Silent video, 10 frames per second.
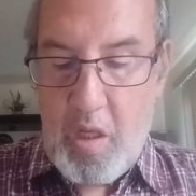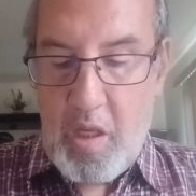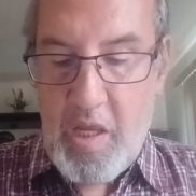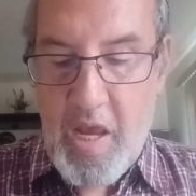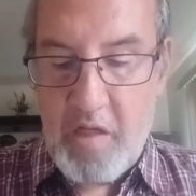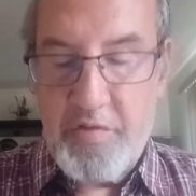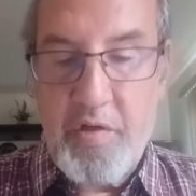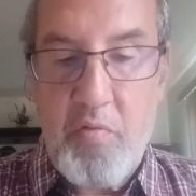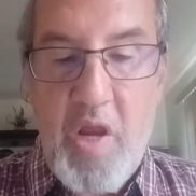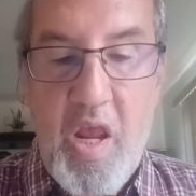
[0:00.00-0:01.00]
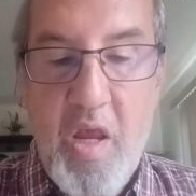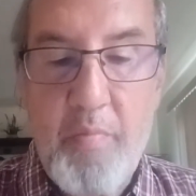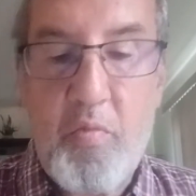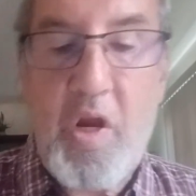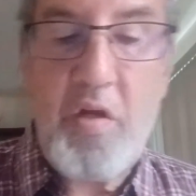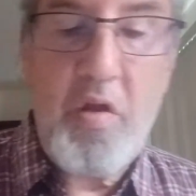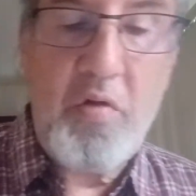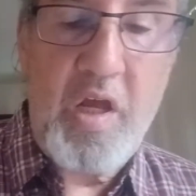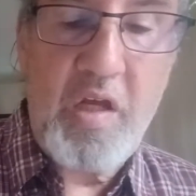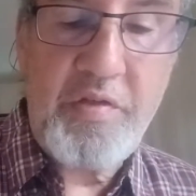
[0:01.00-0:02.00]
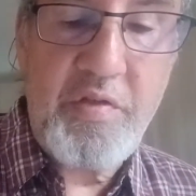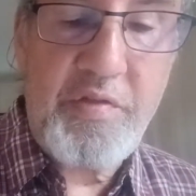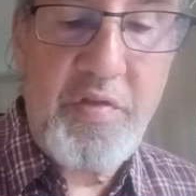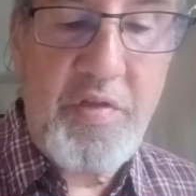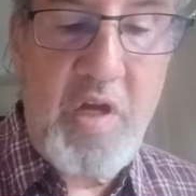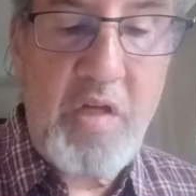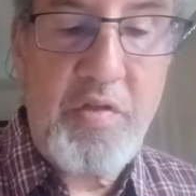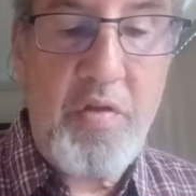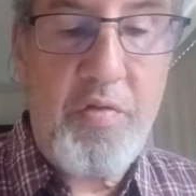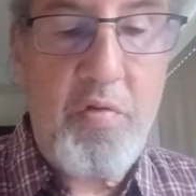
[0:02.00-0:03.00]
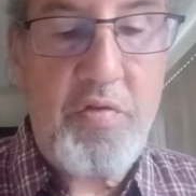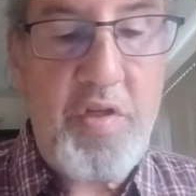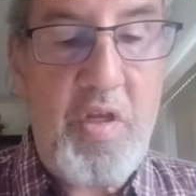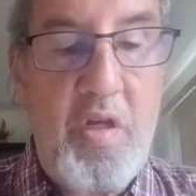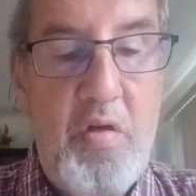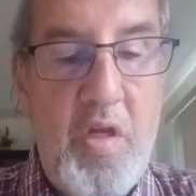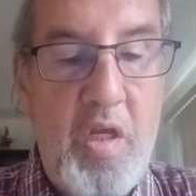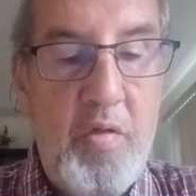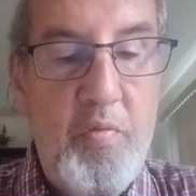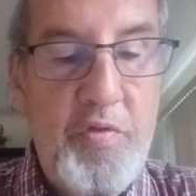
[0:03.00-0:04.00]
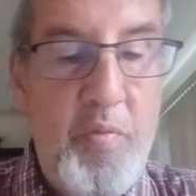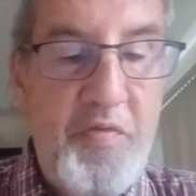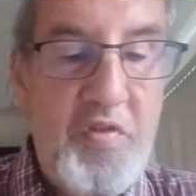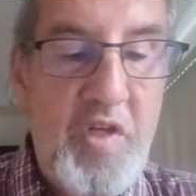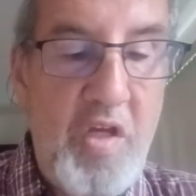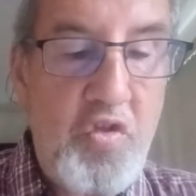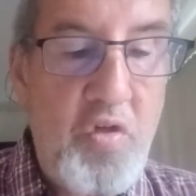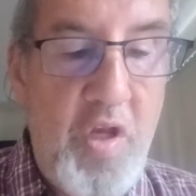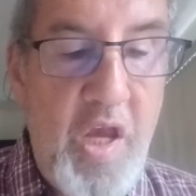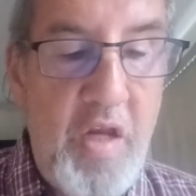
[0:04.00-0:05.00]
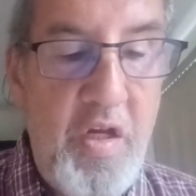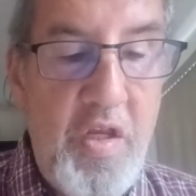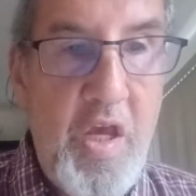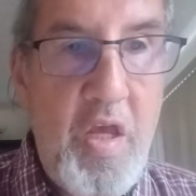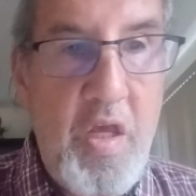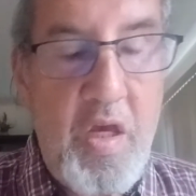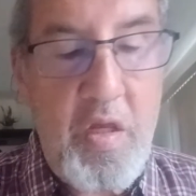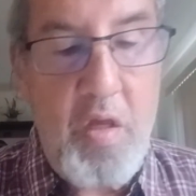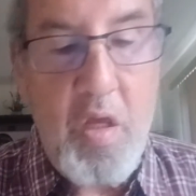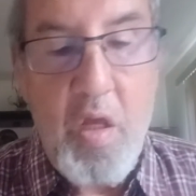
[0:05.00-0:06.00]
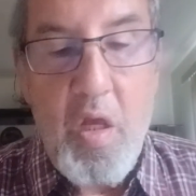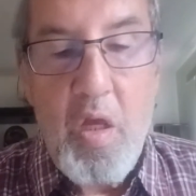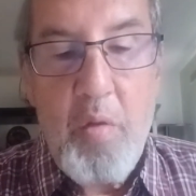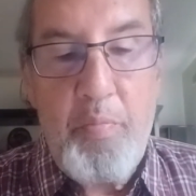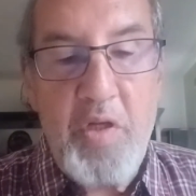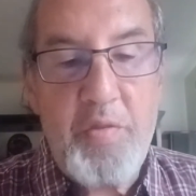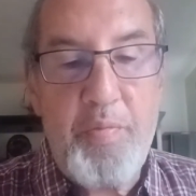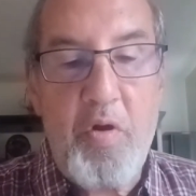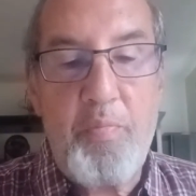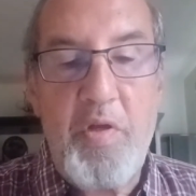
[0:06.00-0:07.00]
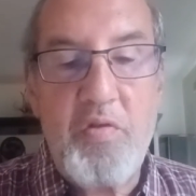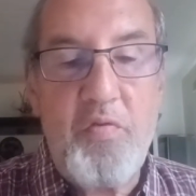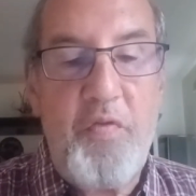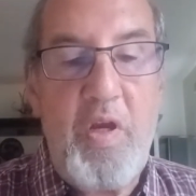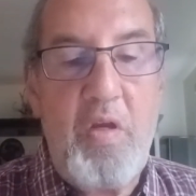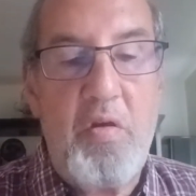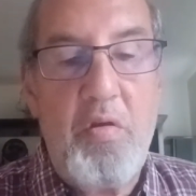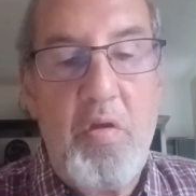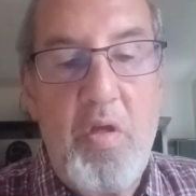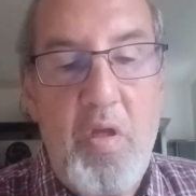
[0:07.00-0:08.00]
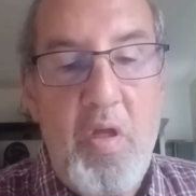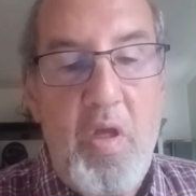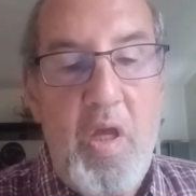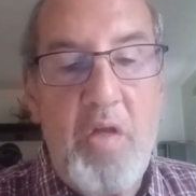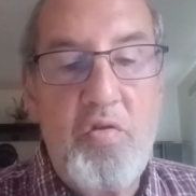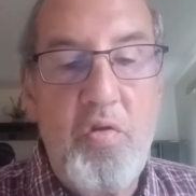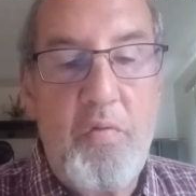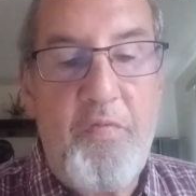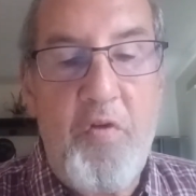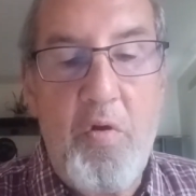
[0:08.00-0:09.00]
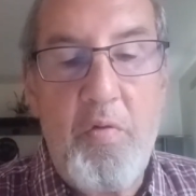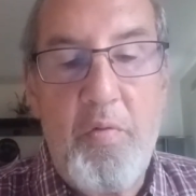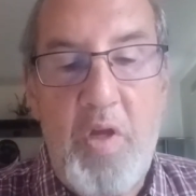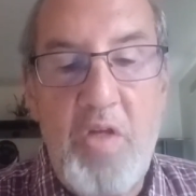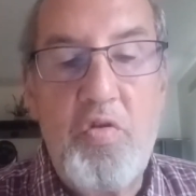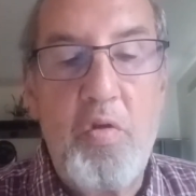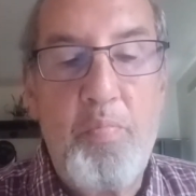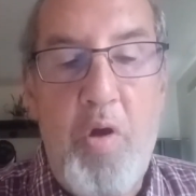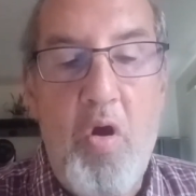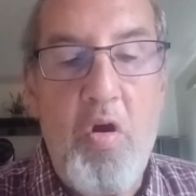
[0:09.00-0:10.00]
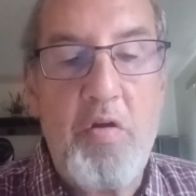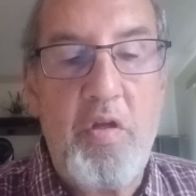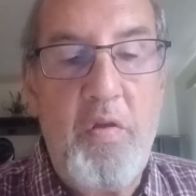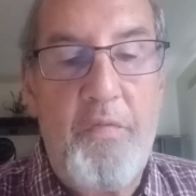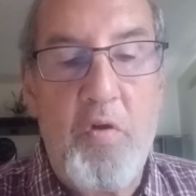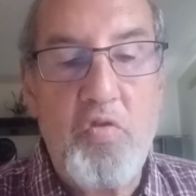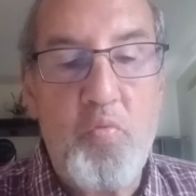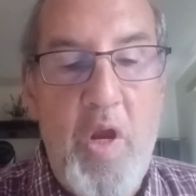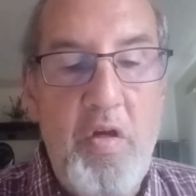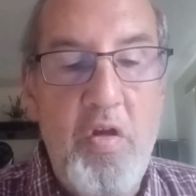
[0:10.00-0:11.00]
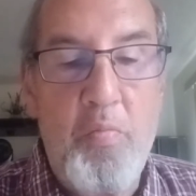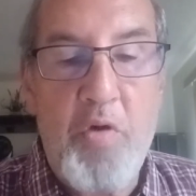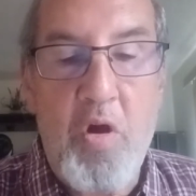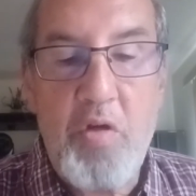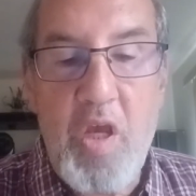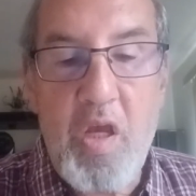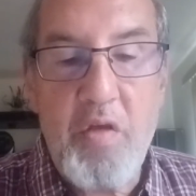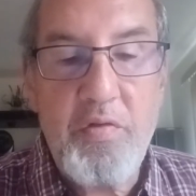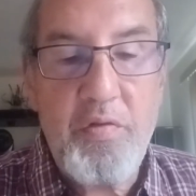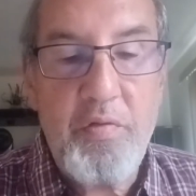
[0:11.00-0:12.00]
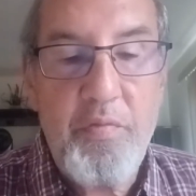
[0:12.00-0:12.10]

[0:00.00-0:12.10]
He had his own ham radio license since 1913 and was with station KDKA, Pittsburgh, Pennsylvania, and he took part in the first radio broadcast.